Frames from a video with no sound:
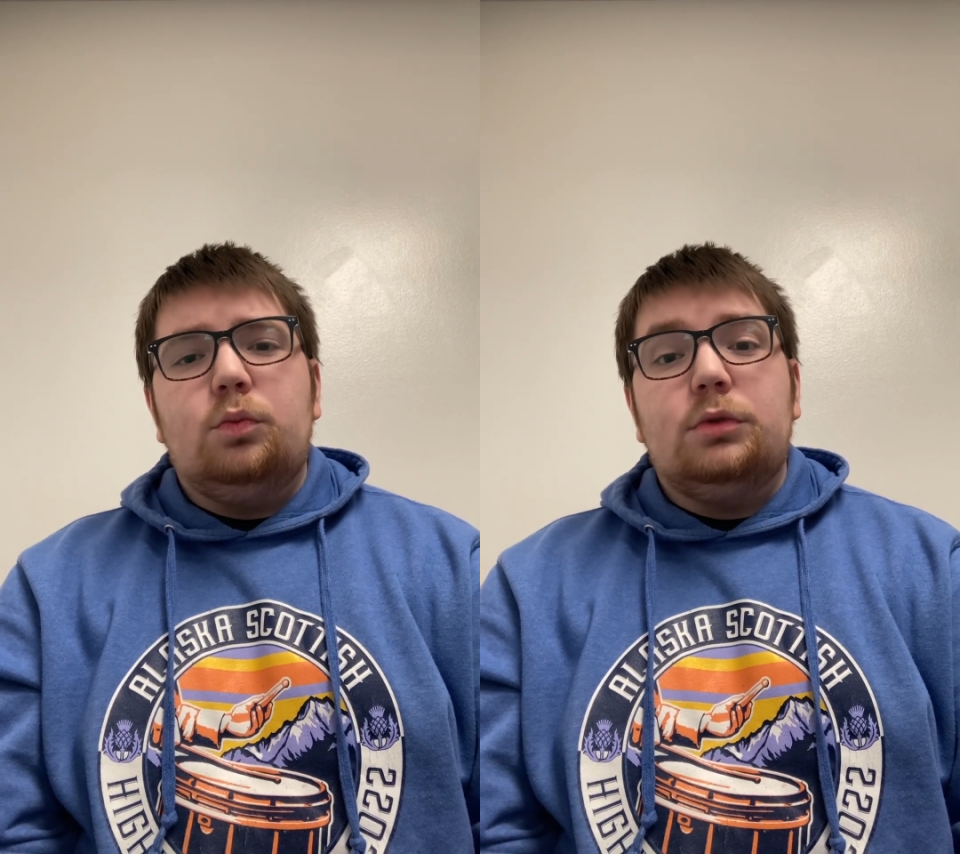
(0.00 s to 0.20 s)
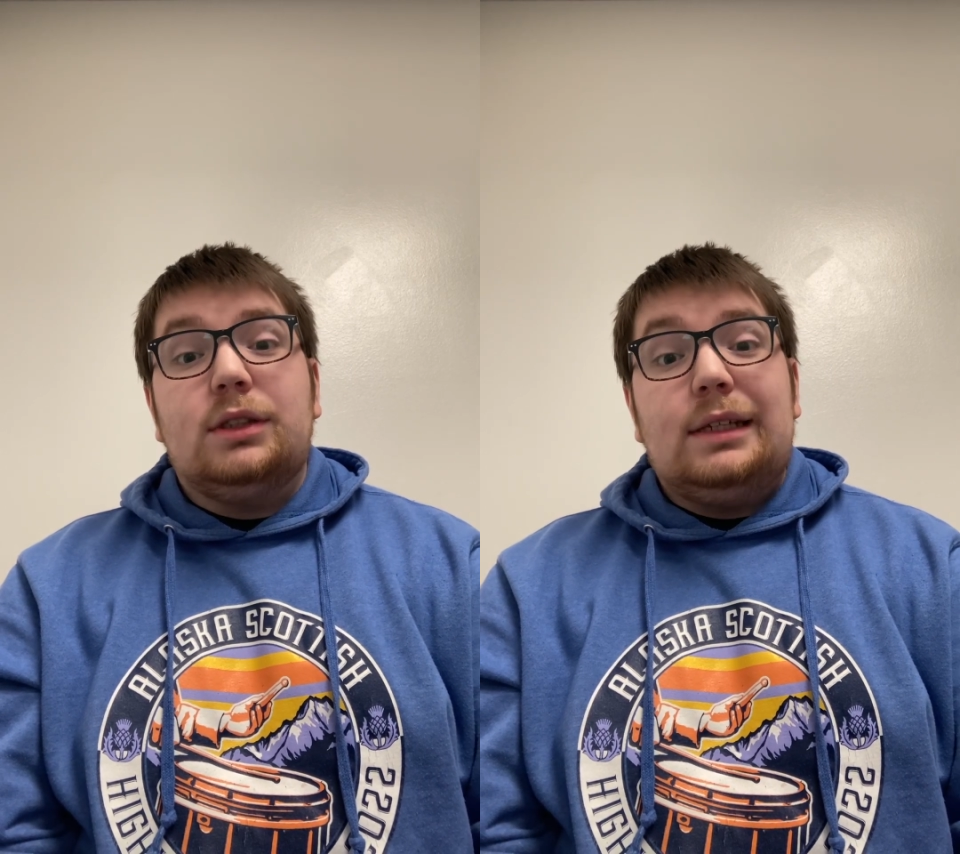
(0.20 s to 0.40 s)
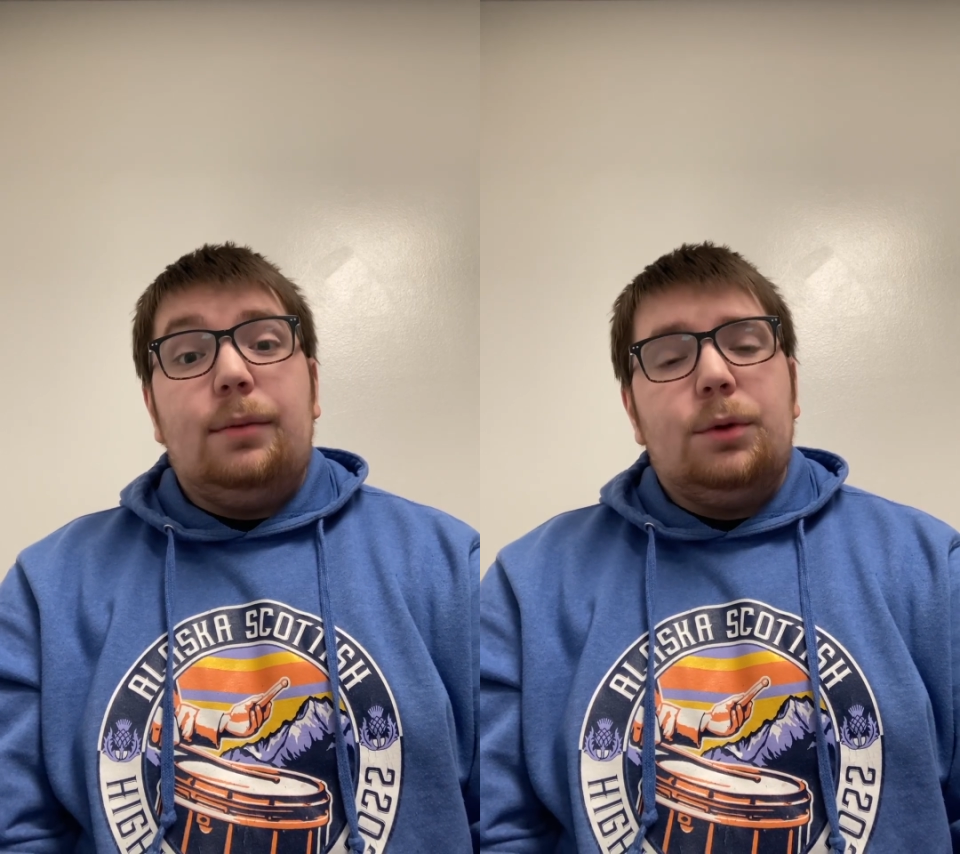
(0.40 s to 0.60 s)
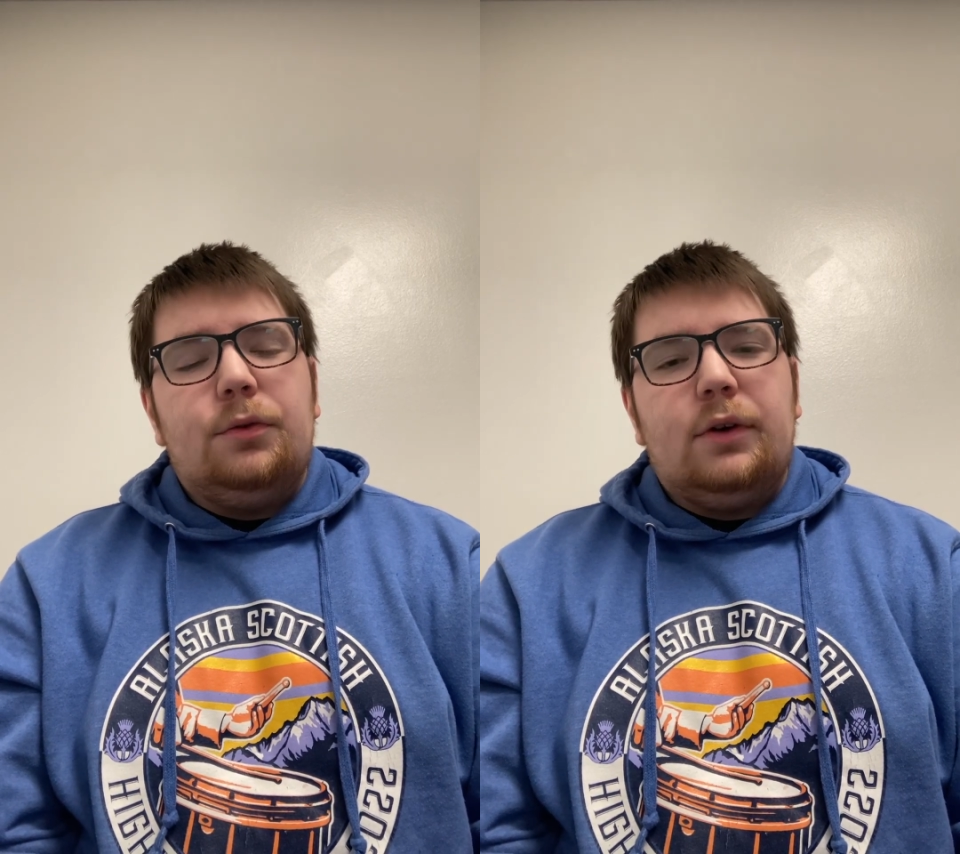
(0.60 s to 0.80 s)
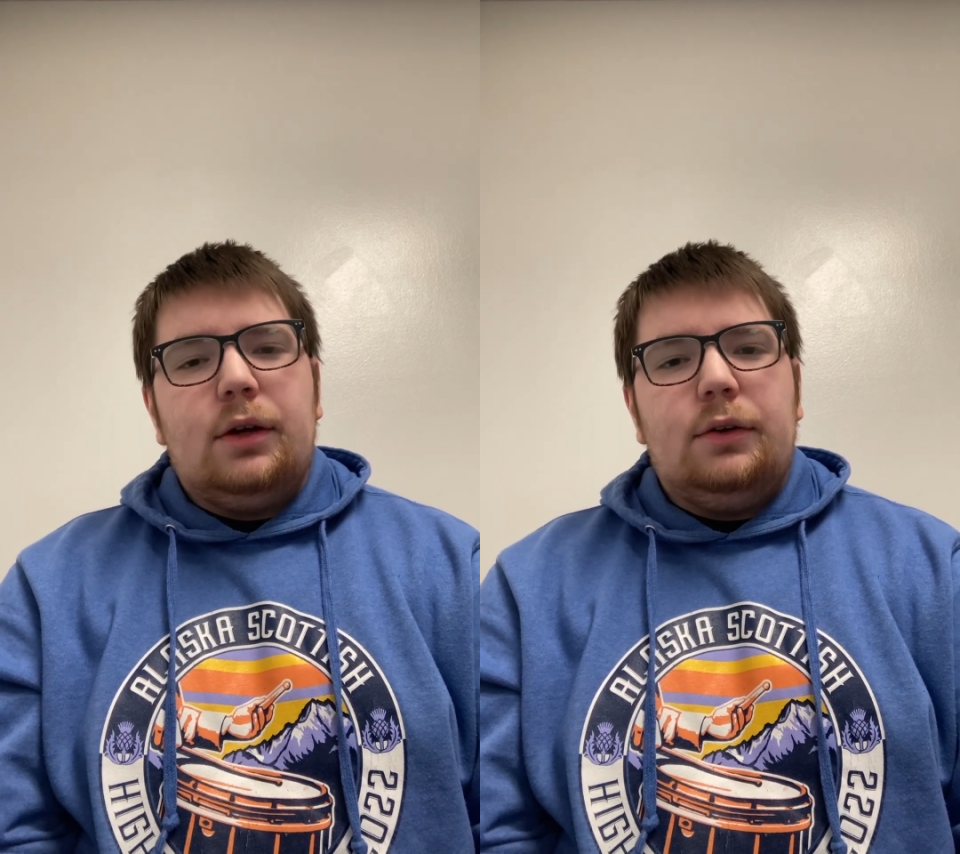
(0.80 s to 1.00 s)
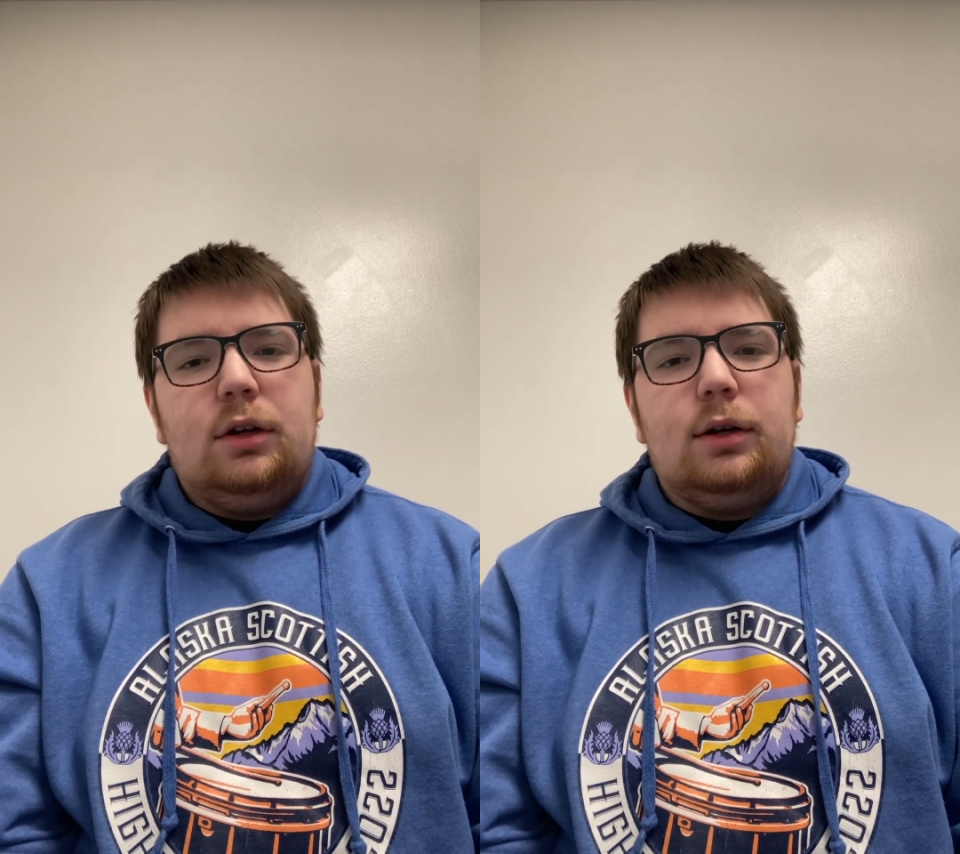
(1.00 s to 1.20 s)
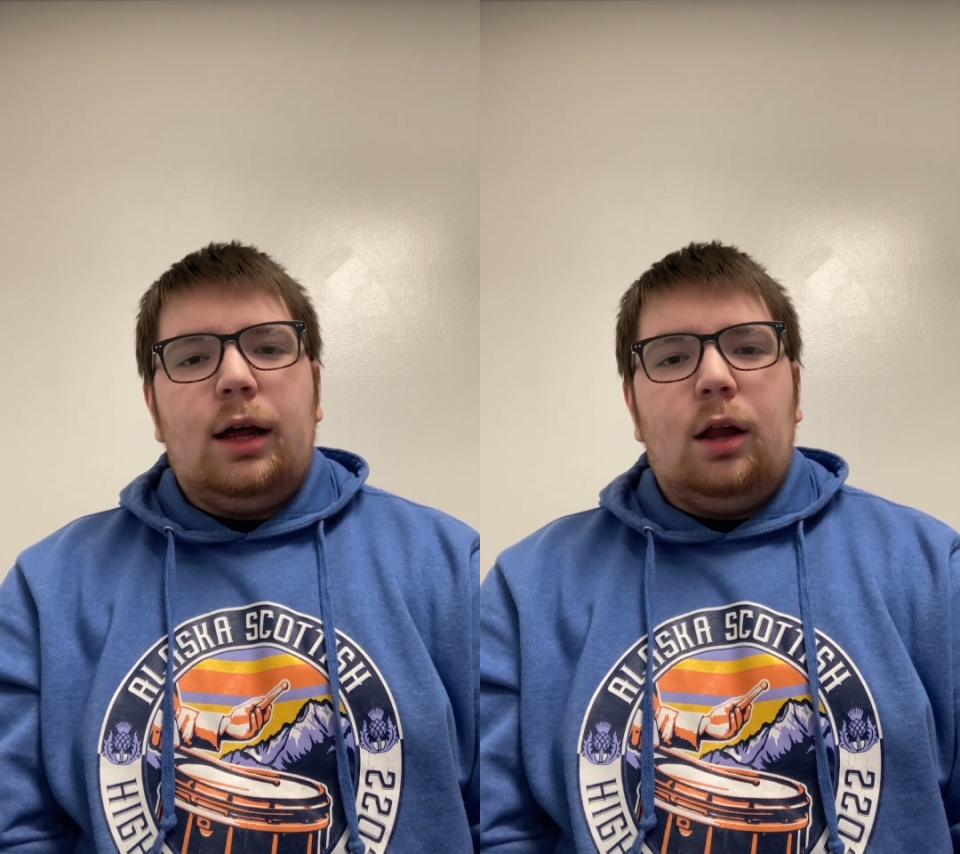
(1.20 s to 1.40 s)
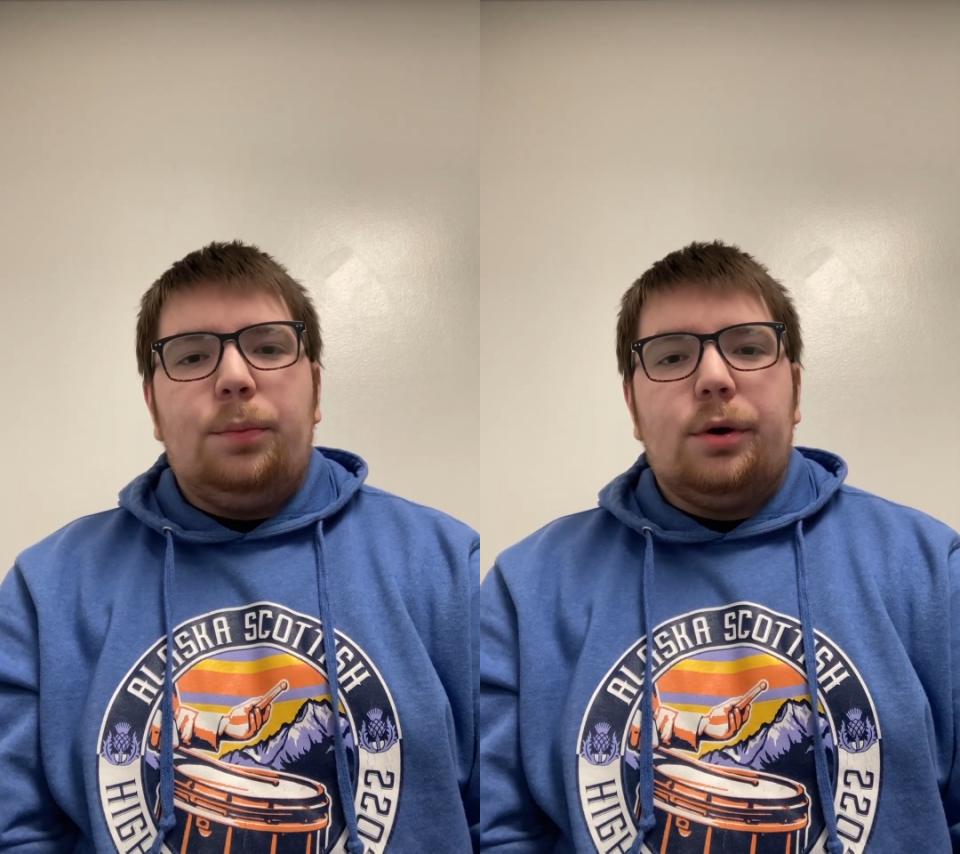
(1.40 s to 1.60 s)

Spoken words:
seemed to be very good and help